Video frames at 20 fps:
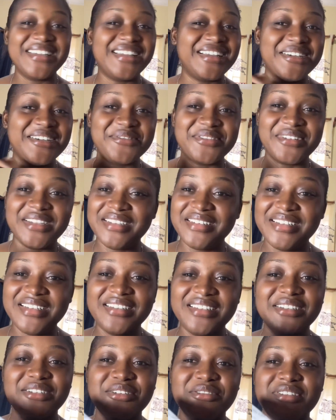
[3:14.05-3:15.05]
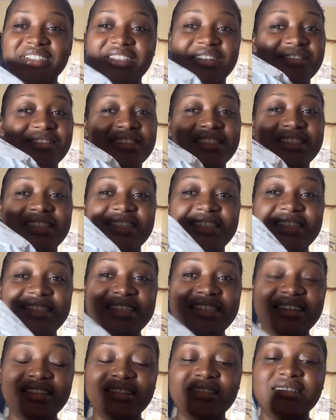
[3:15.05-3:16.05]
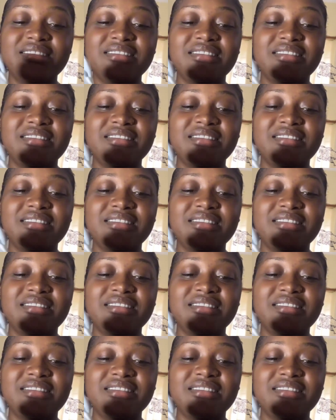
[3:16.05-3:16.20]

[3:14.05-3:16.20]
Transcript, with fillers: Have, you know, they're sealed.